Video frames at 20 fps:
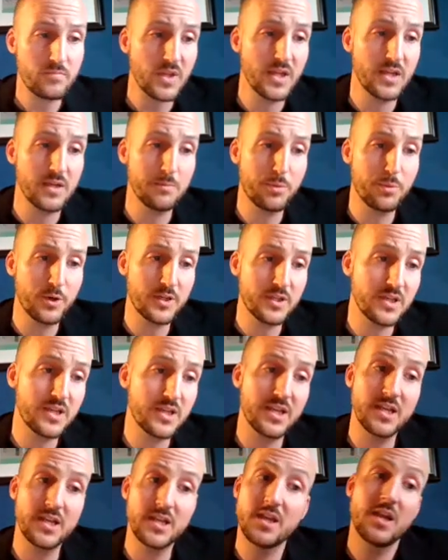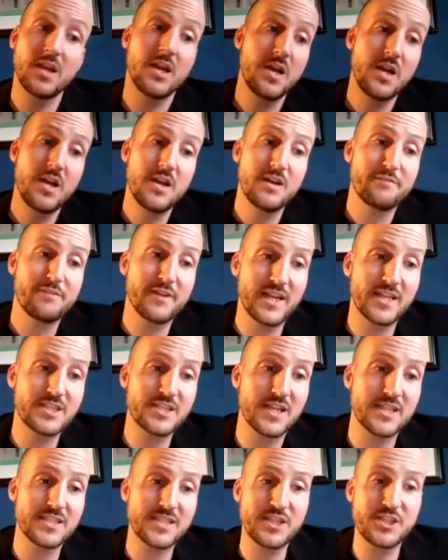And importantly,
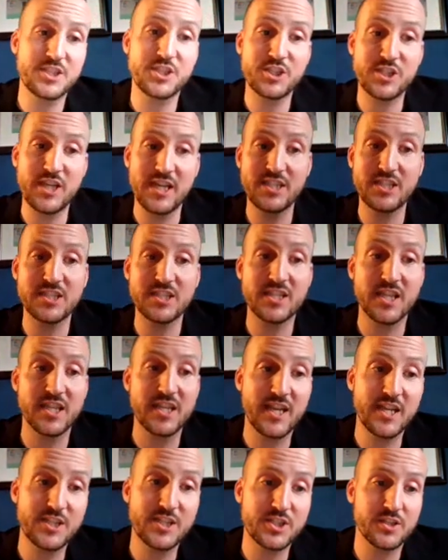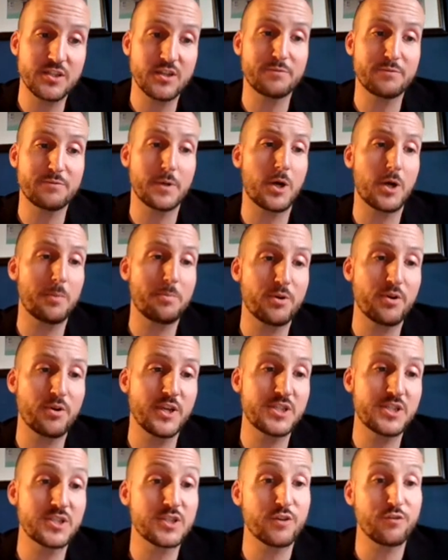financialization changes the nature of
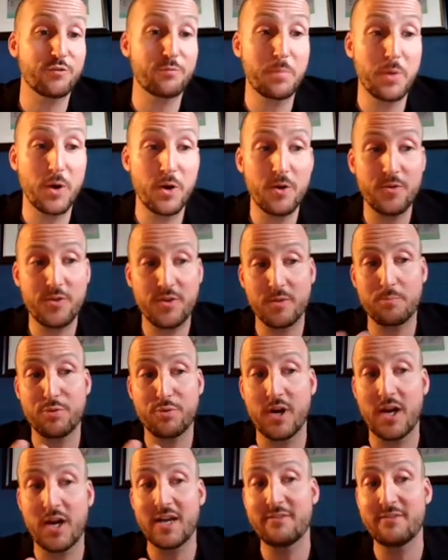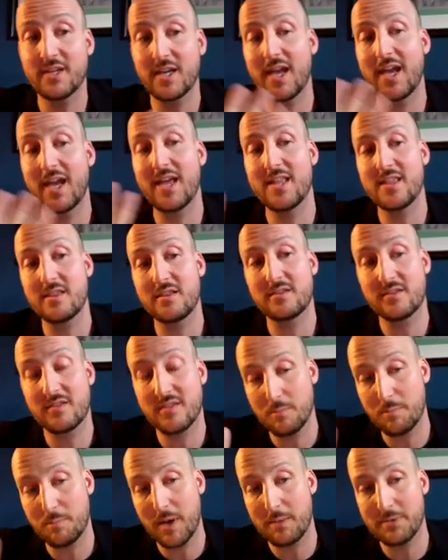operations of both the private and
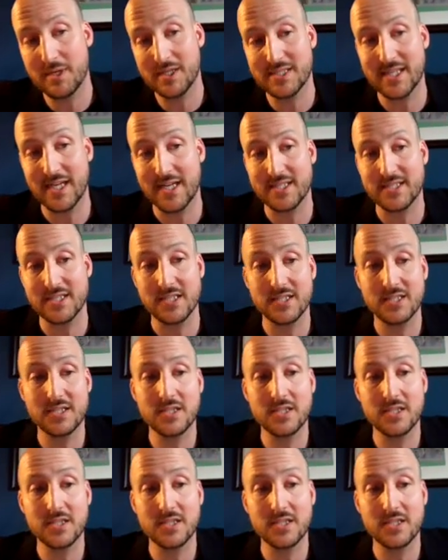the public sector.